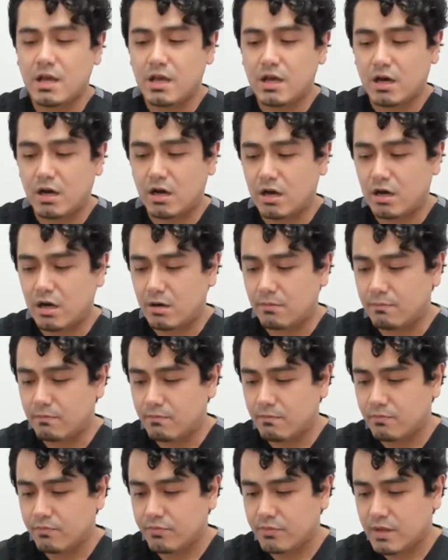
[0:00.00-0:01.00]

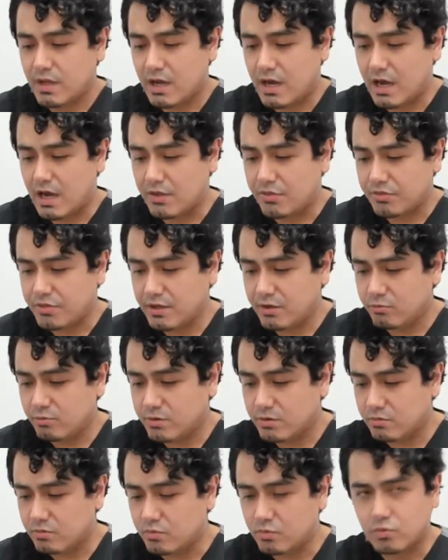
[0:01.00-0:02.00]
I think
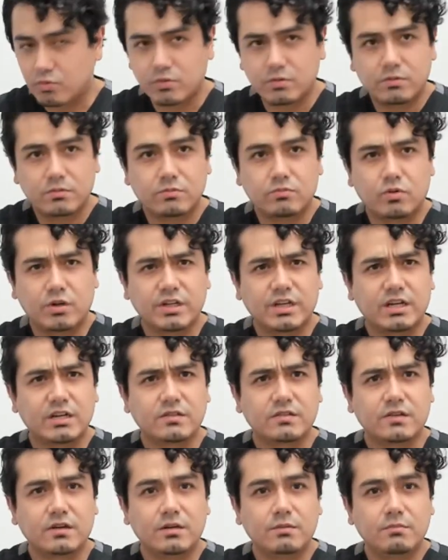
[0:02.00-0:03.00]
we're running out of
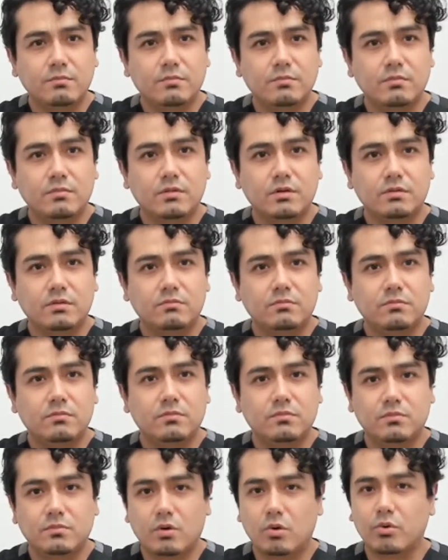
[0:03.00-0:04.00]
time.
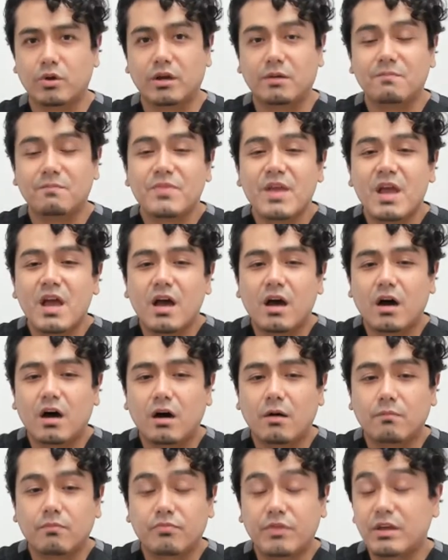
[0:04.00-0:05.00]
Okay.
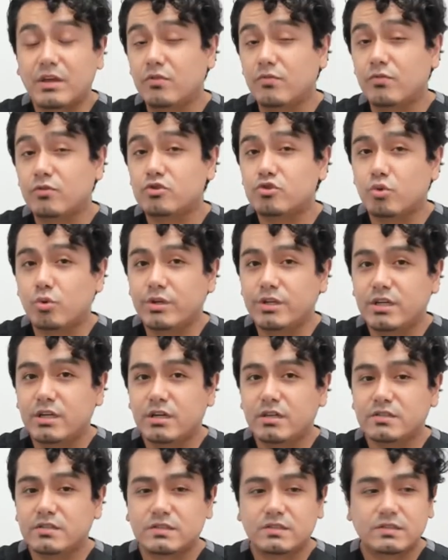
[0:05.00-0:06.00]
Thank you for joining
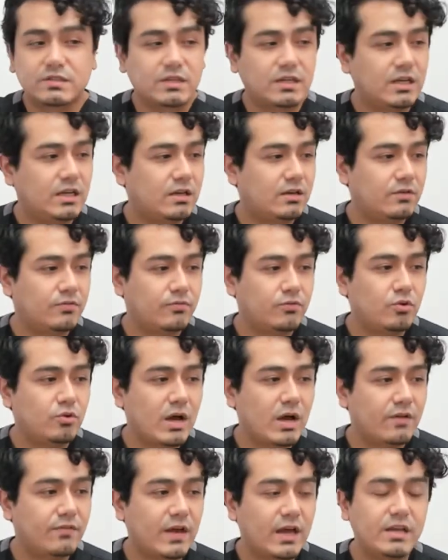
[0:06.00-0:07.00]
us. If you
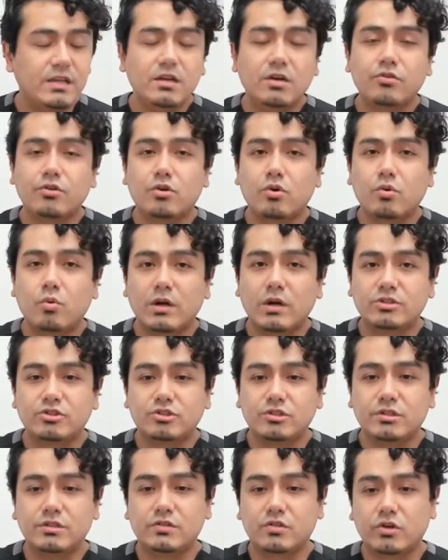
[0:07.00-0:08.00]
have any other
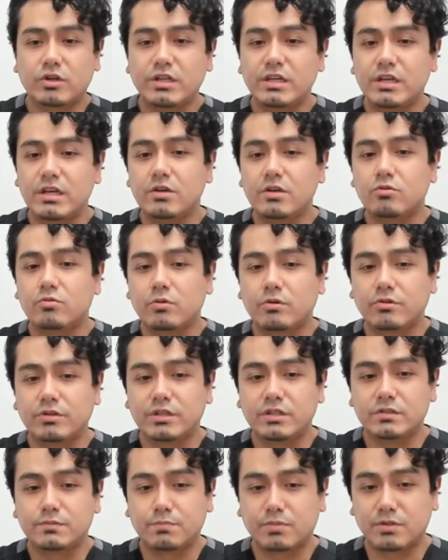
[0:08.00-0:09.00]
questions or any
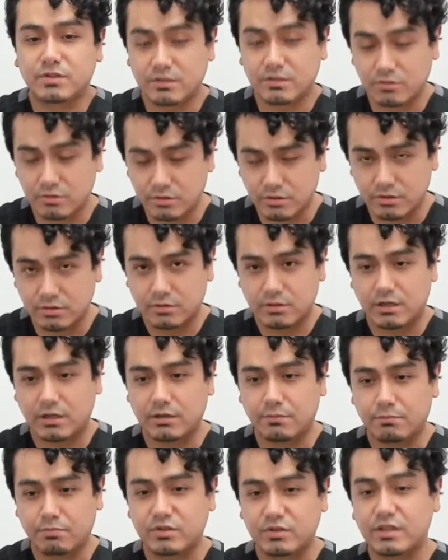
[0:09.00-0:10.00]
inquiries
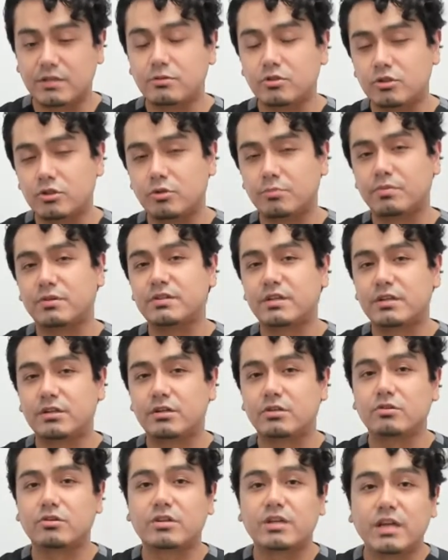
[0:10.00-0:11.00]
pertaining to your
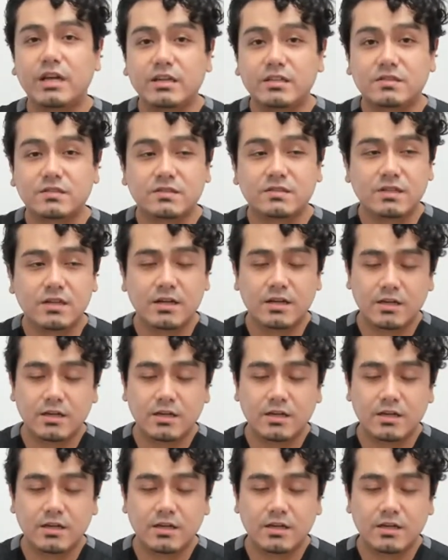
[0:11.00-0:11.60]
particular case,